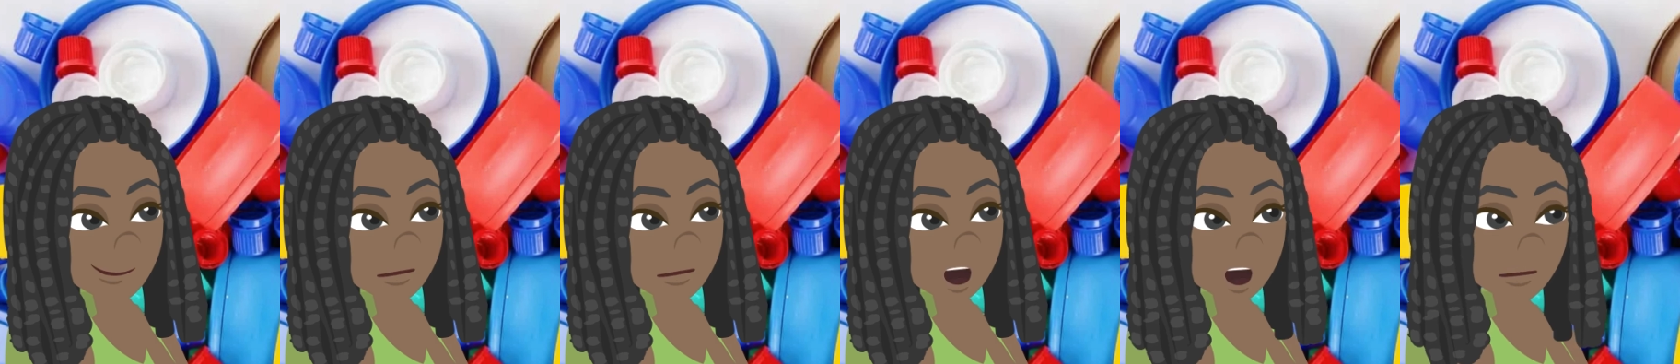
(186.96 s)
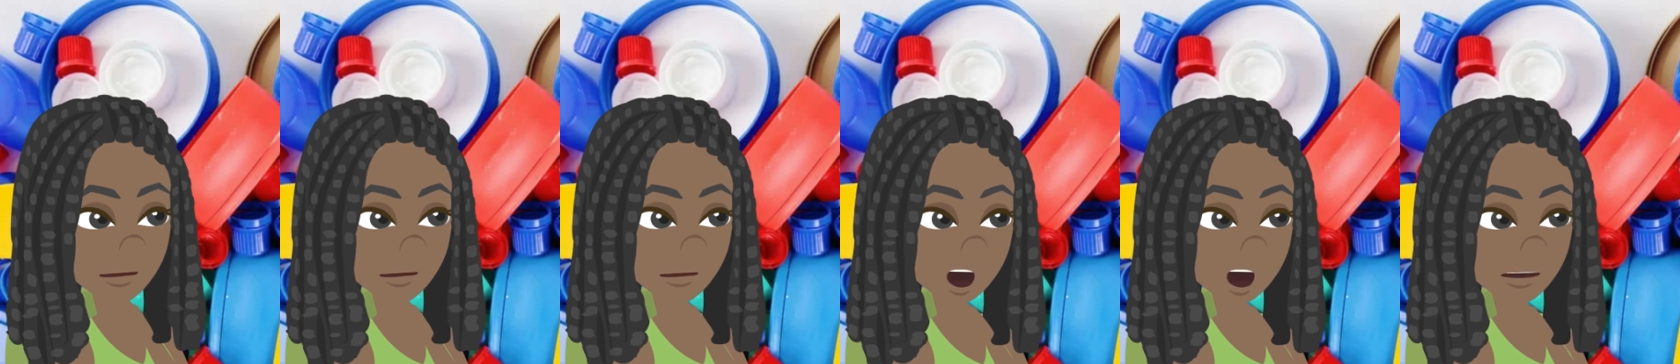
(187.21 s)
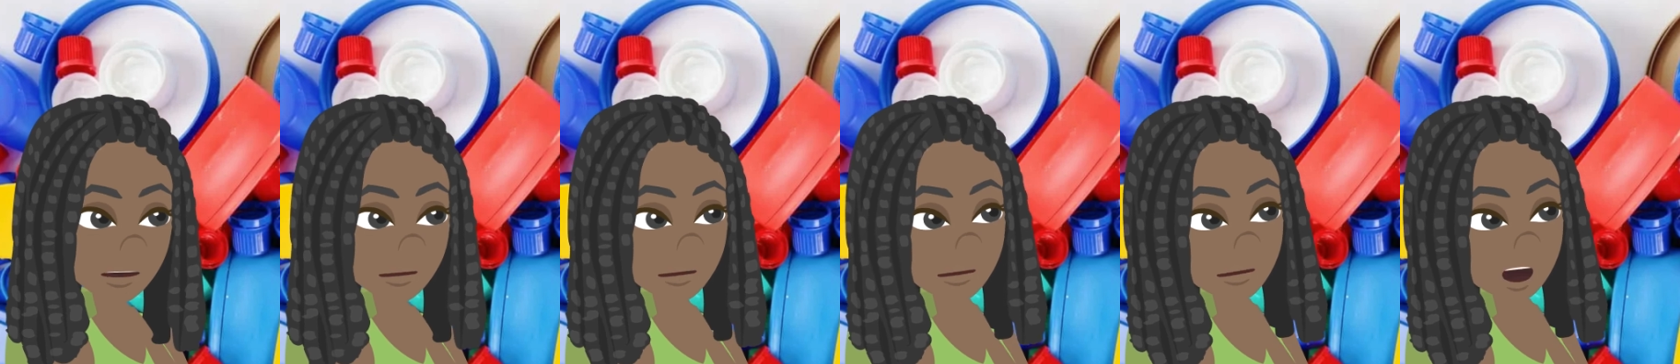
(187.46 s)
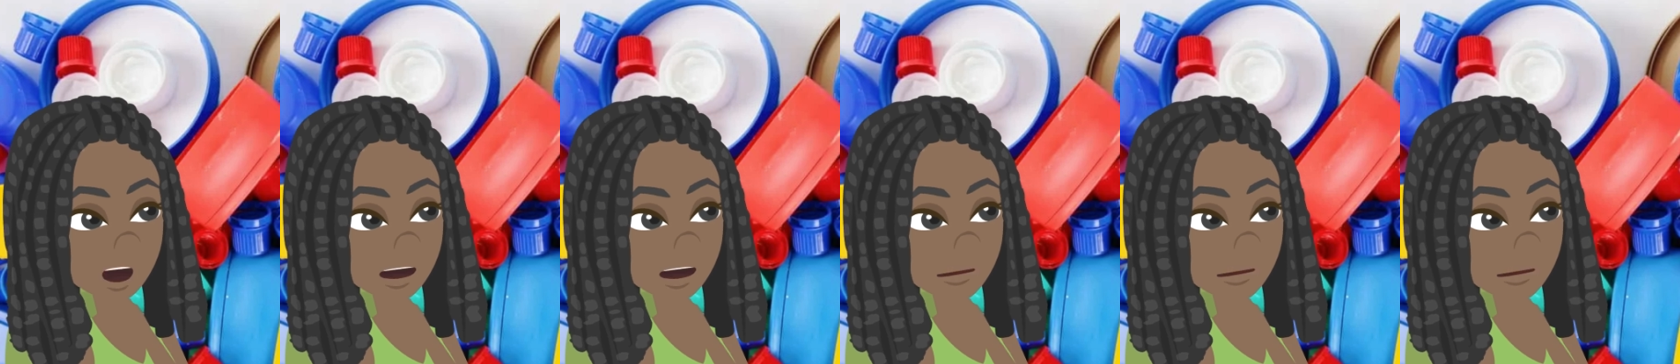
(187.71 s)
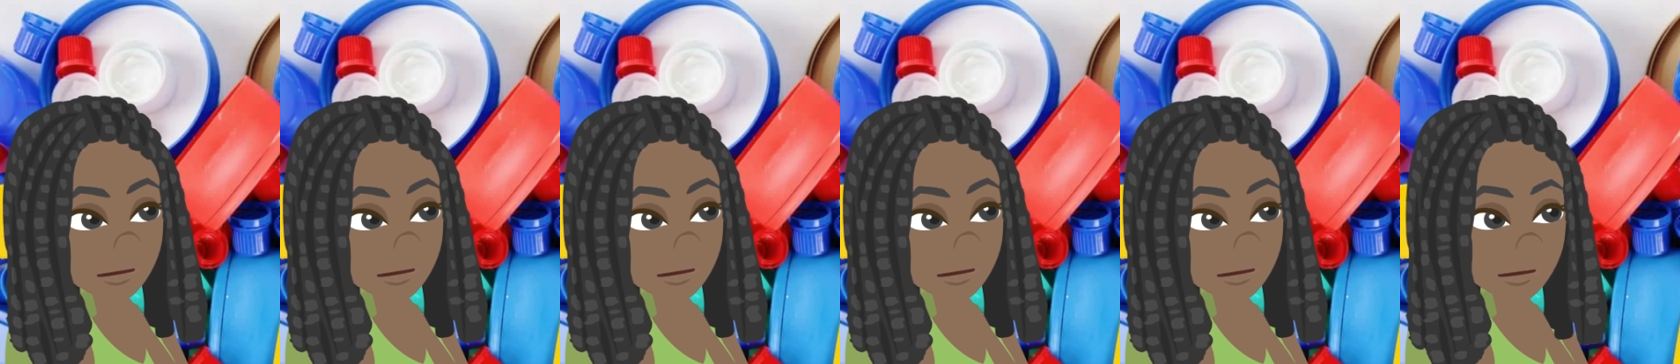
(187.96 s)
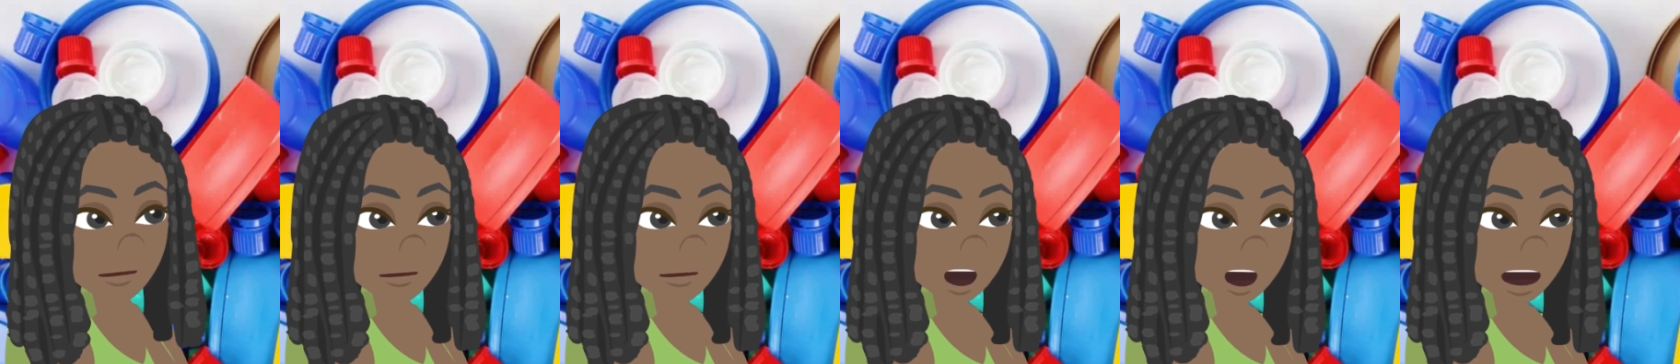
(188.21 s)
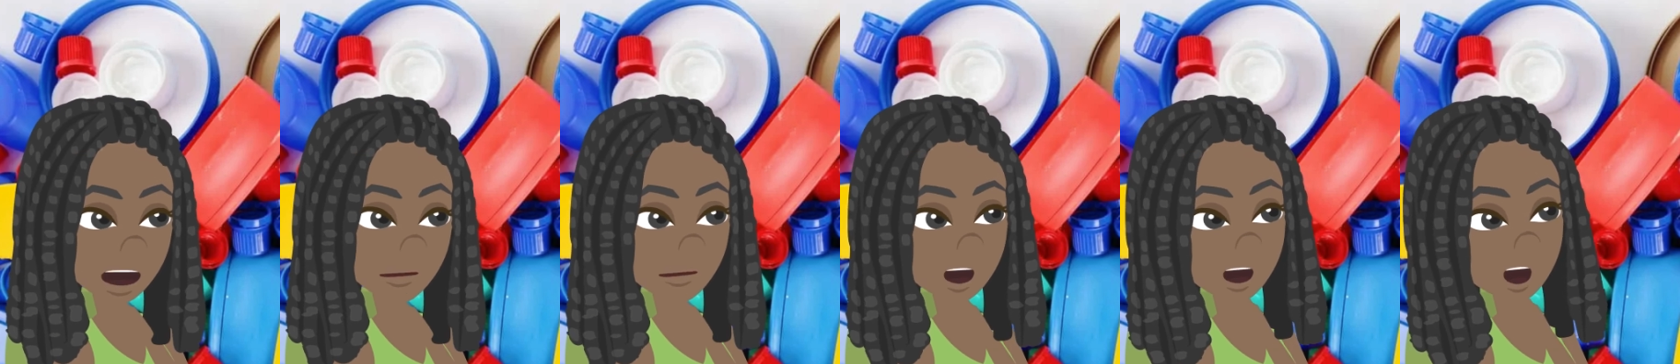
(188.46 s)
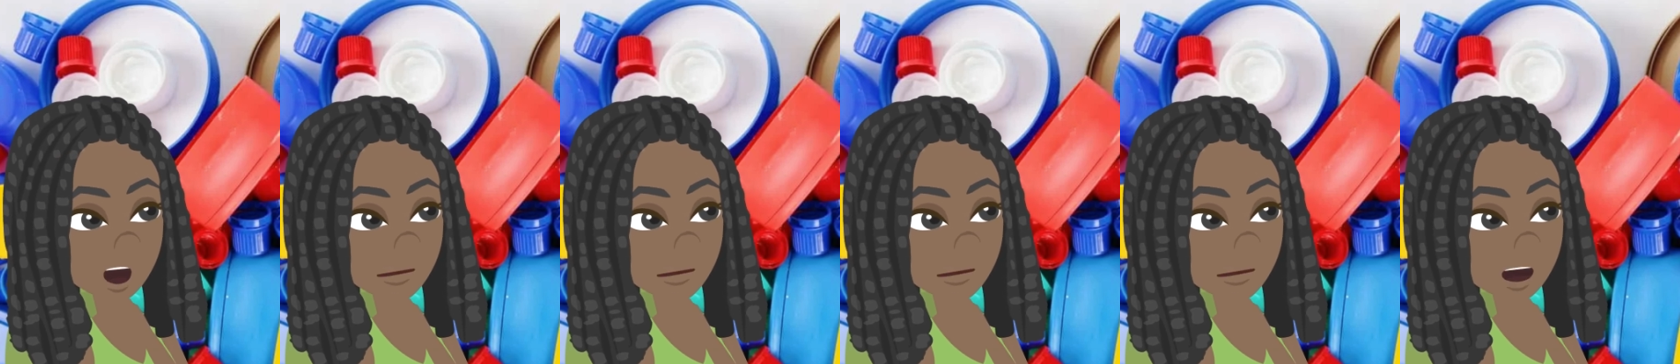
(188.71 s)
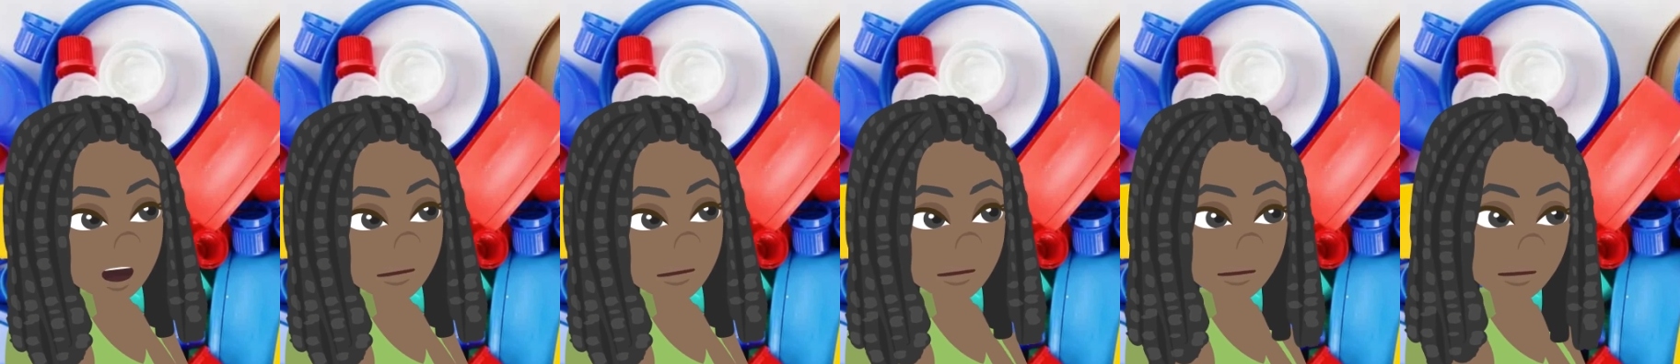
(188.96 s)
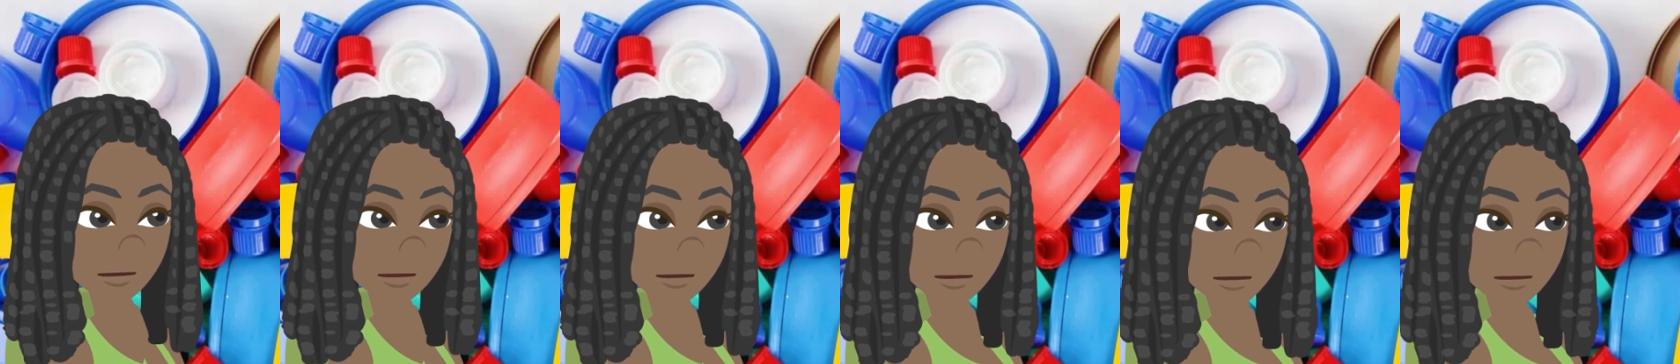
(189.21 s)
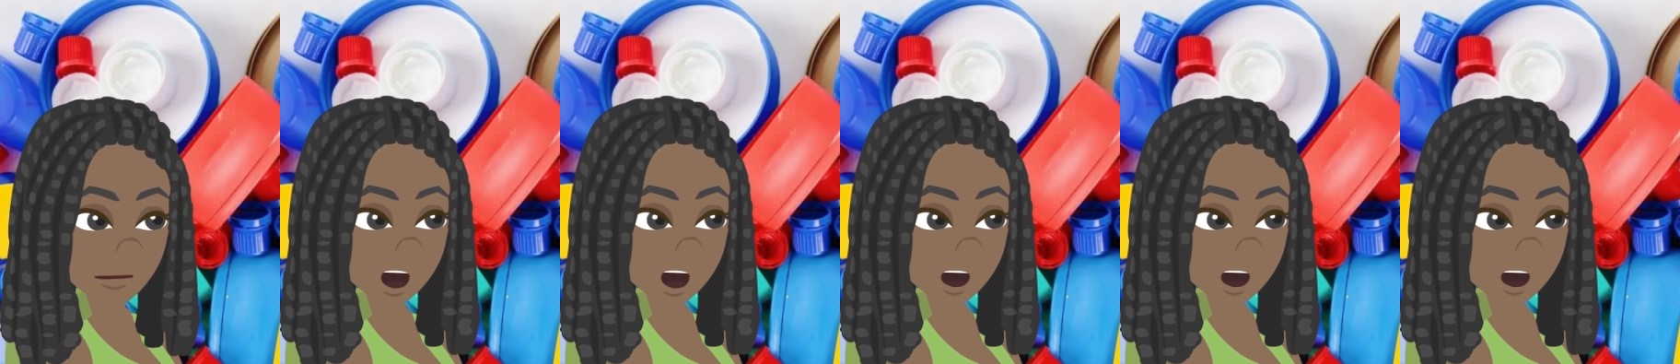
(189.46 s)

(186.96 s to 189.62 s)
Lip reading: Exactly. Some plastics,